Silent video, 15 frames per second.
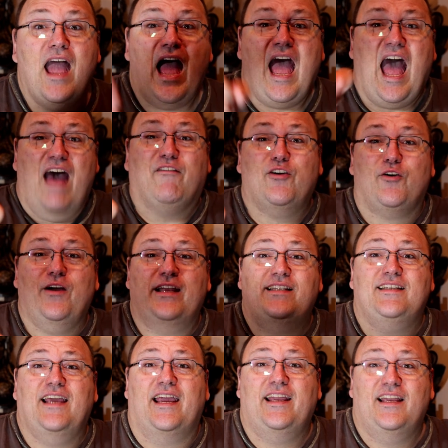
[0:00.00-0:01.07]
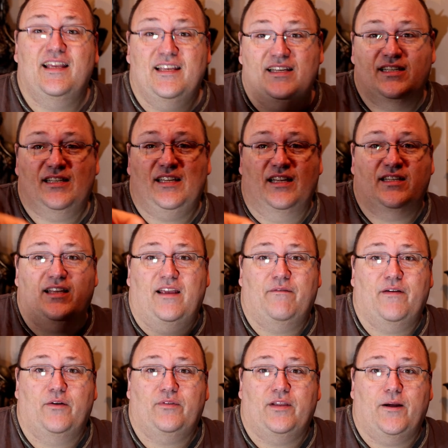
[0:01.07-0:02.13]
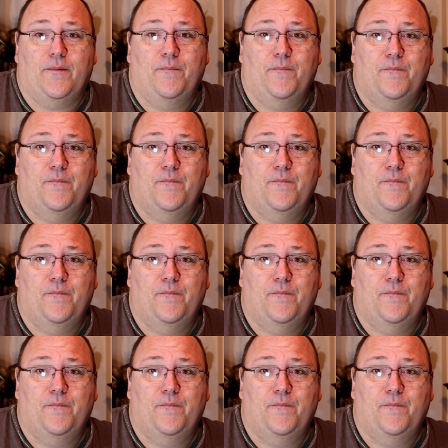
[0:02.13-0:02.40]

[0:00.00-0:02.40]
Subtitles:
Have a great day. Stay safe out there.